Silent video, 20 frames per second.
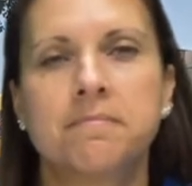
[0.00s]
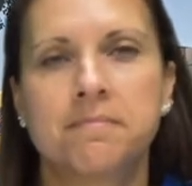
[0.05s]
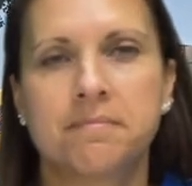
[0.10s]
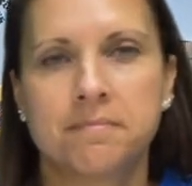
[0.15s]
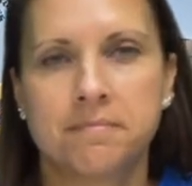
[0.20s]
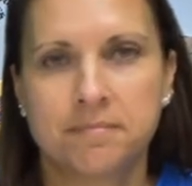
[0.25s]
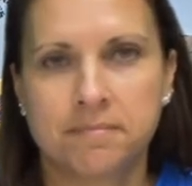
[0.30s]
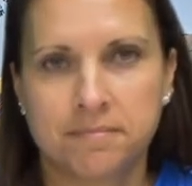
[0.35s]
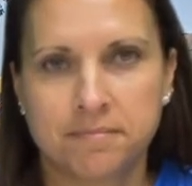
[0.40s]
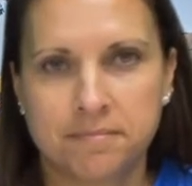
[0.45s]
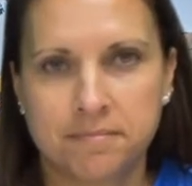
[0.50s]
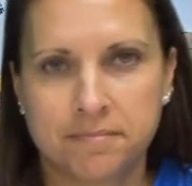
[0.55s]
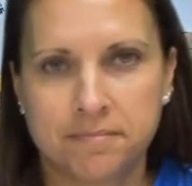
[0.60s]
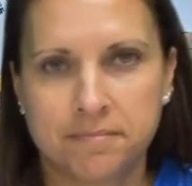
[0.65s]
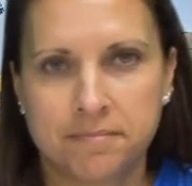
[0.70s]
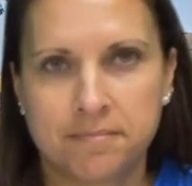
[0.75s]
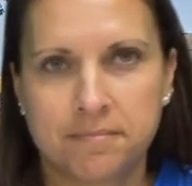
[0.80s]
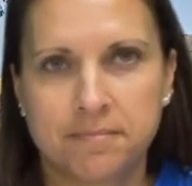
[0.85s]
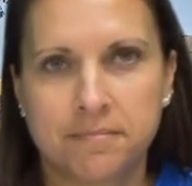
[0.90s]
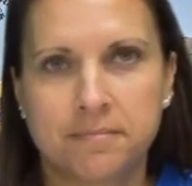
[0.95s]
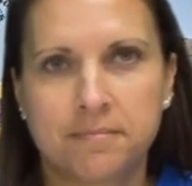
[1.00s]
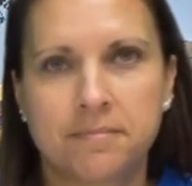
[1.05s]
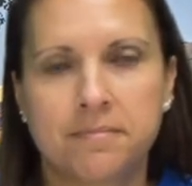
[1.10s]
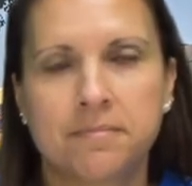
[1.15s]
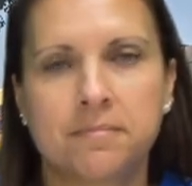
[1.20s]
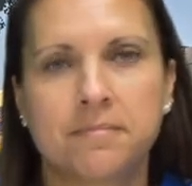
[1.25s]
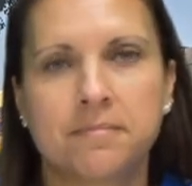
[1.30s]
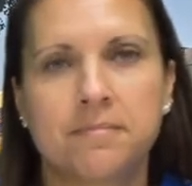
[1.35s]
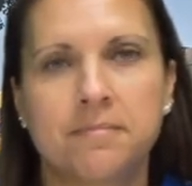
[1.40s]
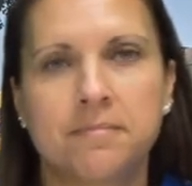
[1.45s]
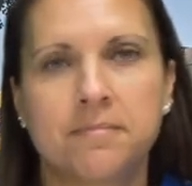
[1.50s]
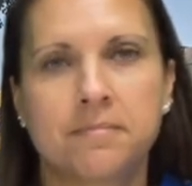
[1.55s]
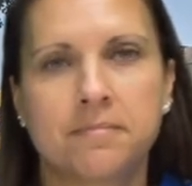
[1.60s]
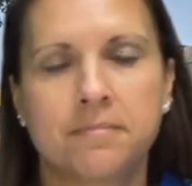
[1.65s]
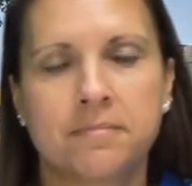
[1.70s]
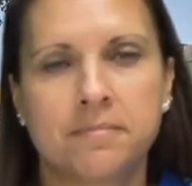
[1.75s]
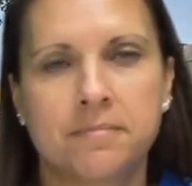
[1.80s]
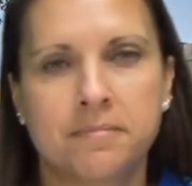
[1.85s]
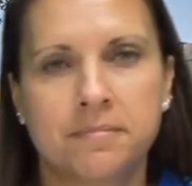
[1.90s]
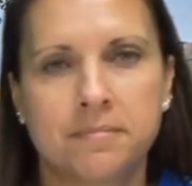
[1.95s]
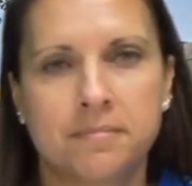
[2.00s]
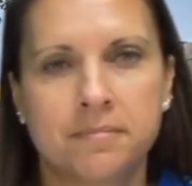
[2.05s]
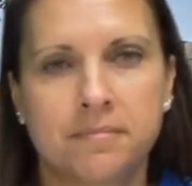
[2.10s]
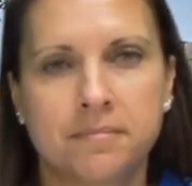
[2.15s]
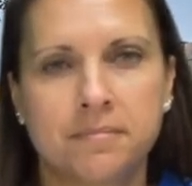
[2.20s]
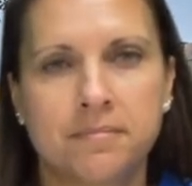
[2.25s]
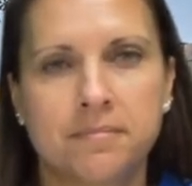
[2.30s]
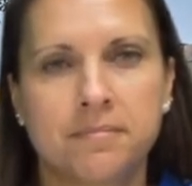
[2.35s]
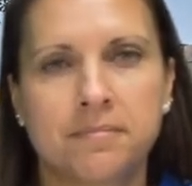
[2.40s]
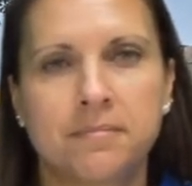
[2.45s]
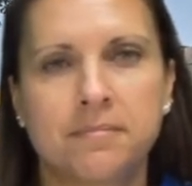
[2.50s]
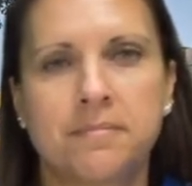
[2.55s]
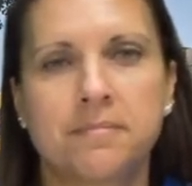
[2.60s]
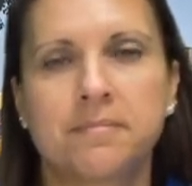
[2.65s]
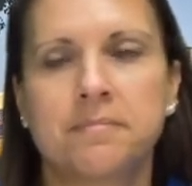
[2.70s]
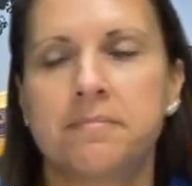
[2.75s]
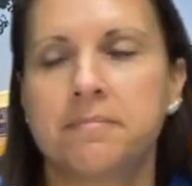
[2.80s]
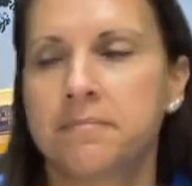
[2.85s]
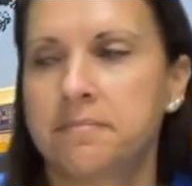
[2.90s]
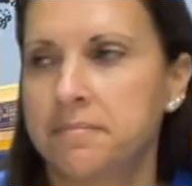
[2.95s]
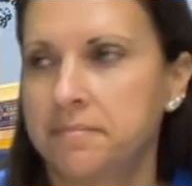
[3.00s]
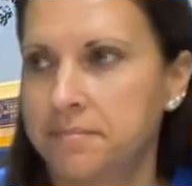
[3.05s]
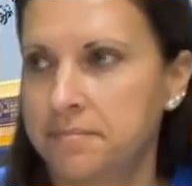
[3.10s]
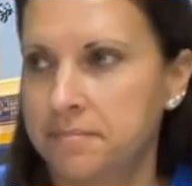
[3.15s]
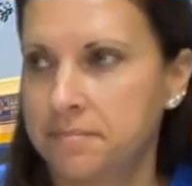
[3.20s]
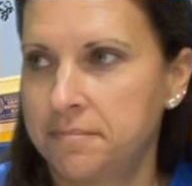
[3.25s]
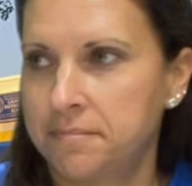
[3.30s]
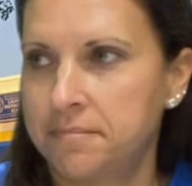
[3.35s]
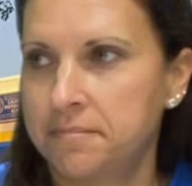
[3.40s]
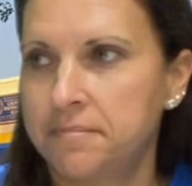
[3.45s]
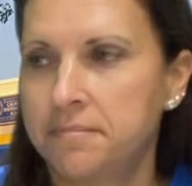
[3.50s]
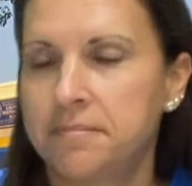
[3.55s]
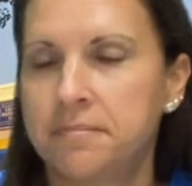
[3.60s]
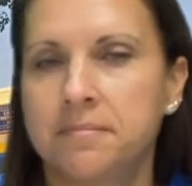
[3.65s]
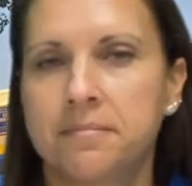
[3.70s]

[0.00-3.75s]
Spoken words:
[no speech]